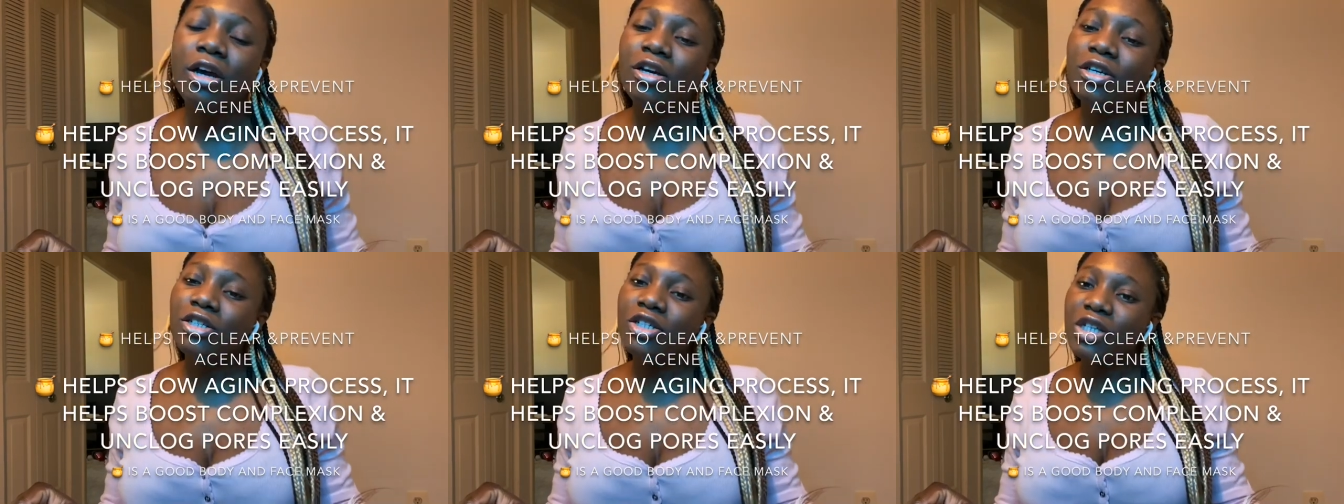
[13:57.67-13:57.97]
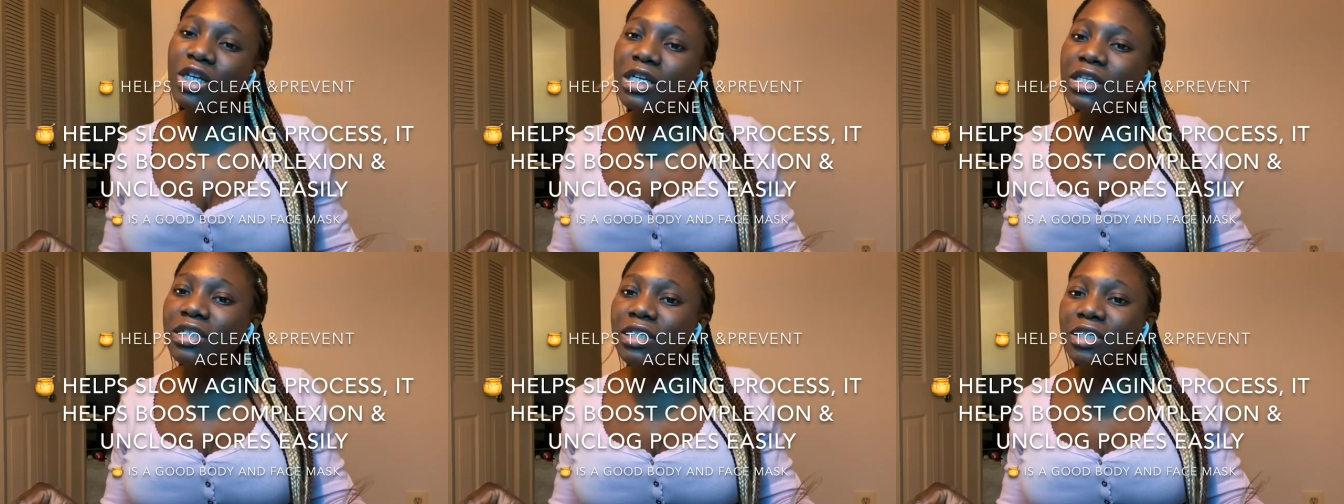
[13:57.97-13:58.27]

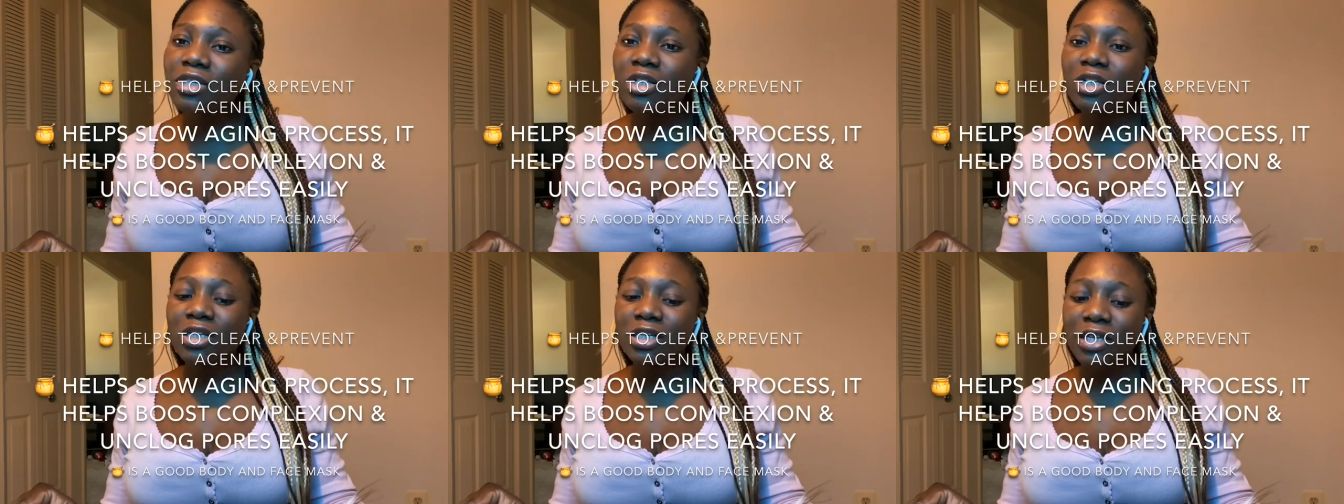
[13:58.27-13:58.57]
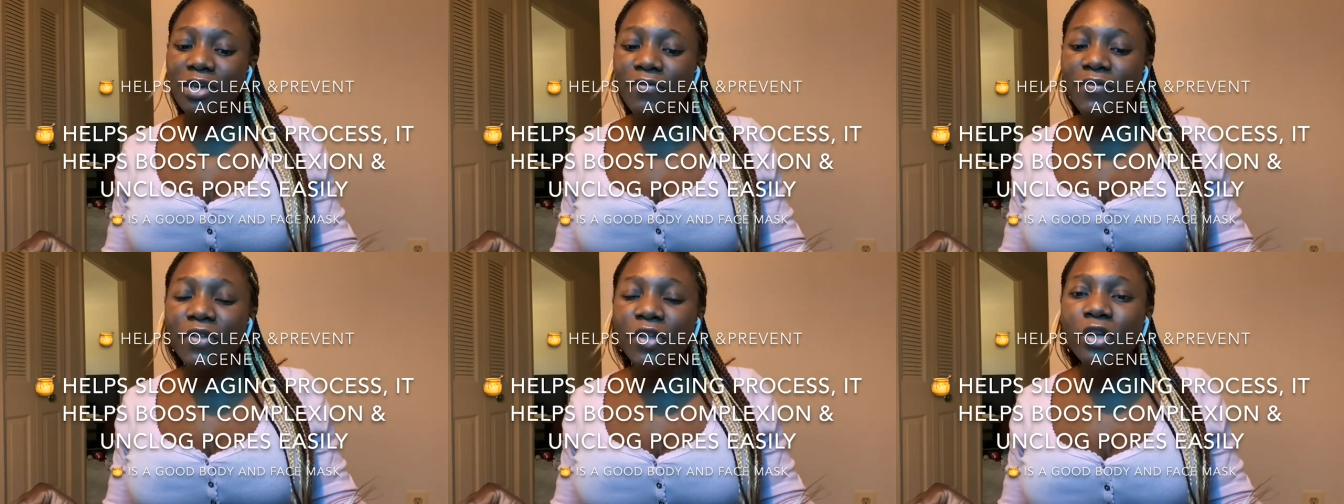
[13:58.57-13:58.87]
Just
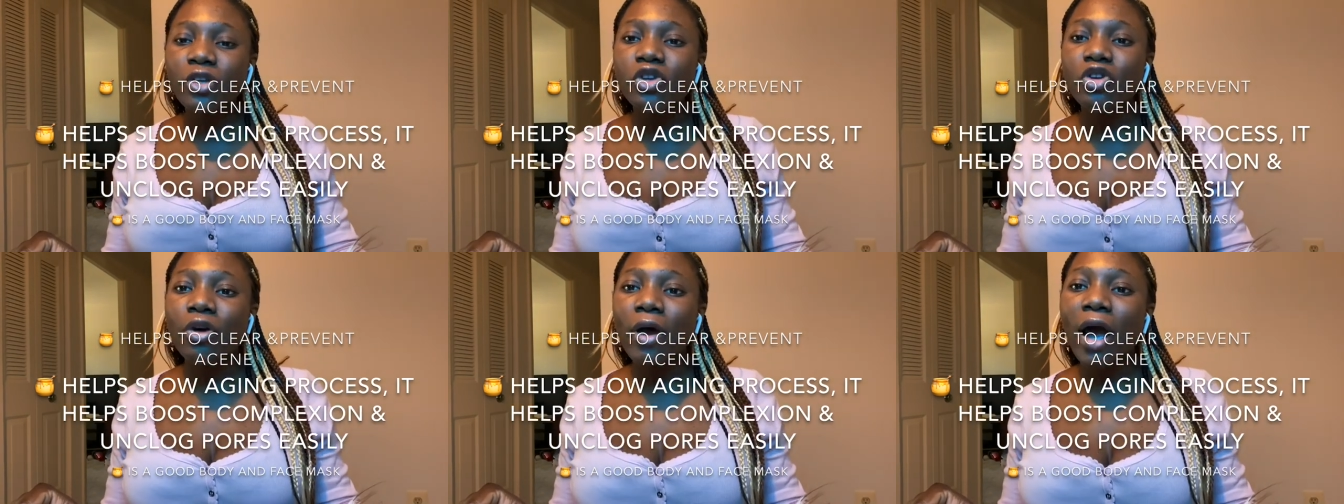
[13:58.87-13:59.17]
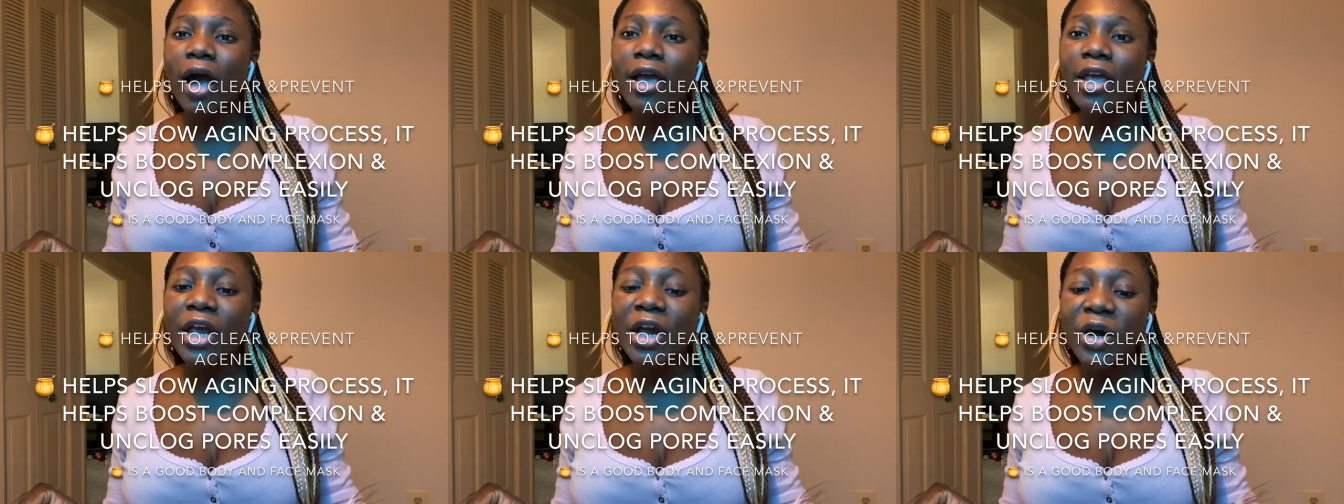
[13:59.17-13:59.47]
give it a
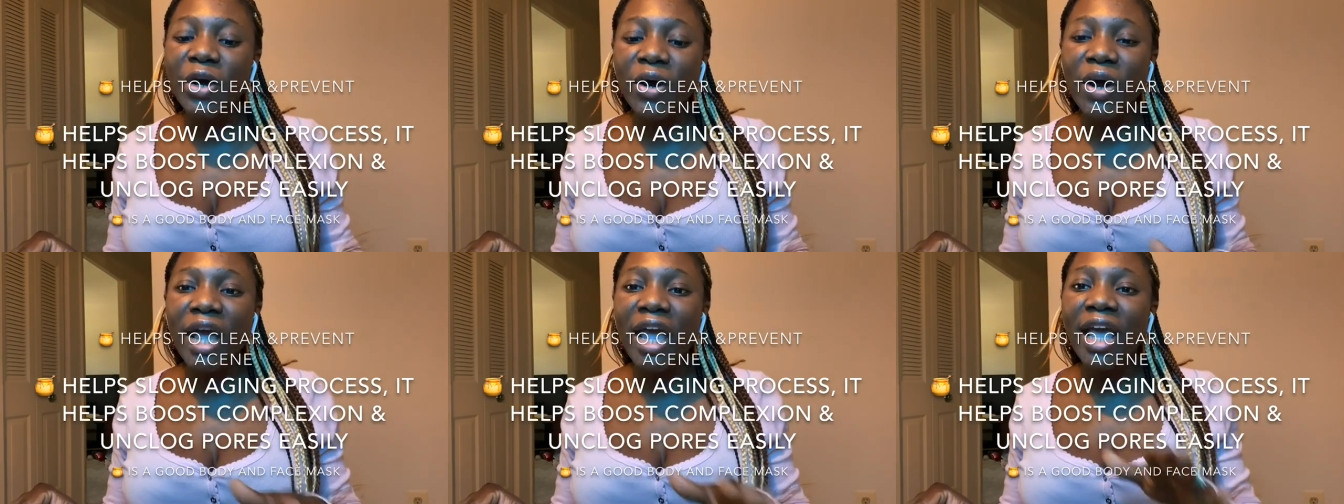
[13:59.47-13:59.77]
trial,